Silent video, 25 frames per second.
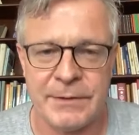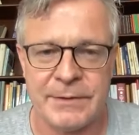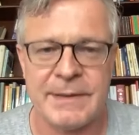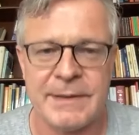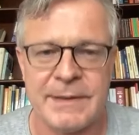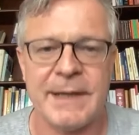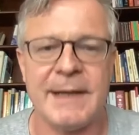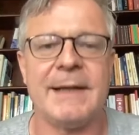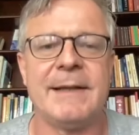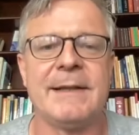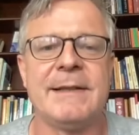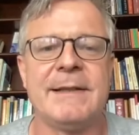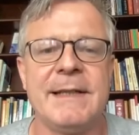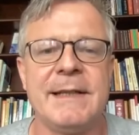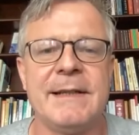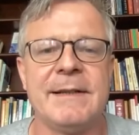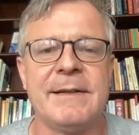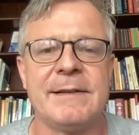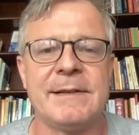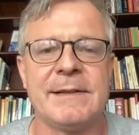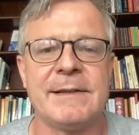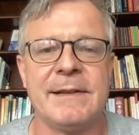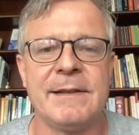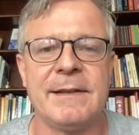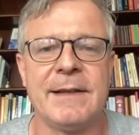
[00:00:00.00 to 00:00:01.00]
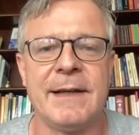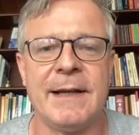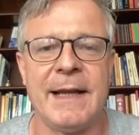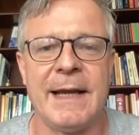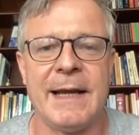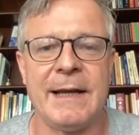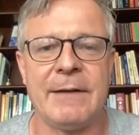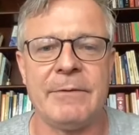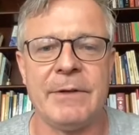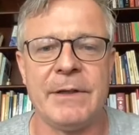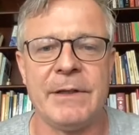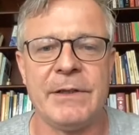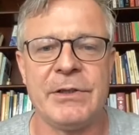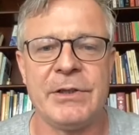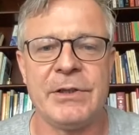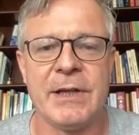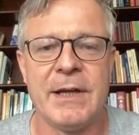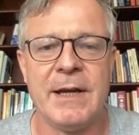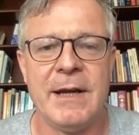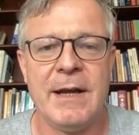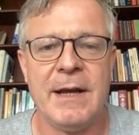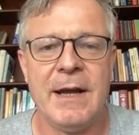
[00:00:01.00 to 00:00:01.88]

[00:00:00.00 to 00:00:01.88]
to take Tina's language,